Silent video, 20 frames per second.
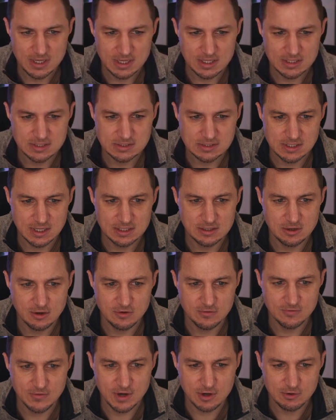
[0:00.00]
inside
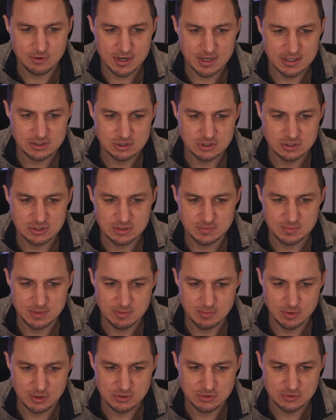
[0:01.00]
of our
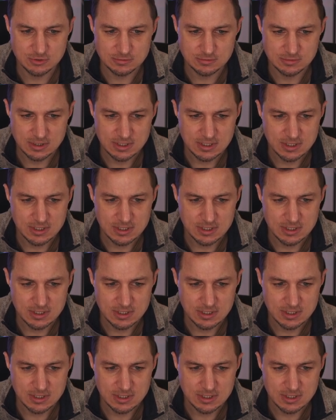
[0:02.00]
HTTP module.